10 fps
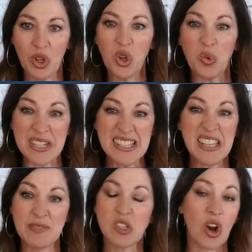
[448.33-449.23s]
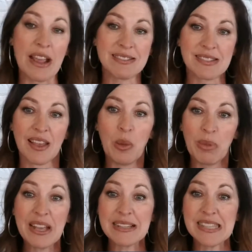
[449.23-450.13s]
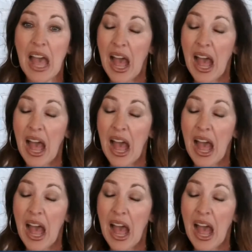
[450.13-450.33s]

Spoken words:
receives grace, because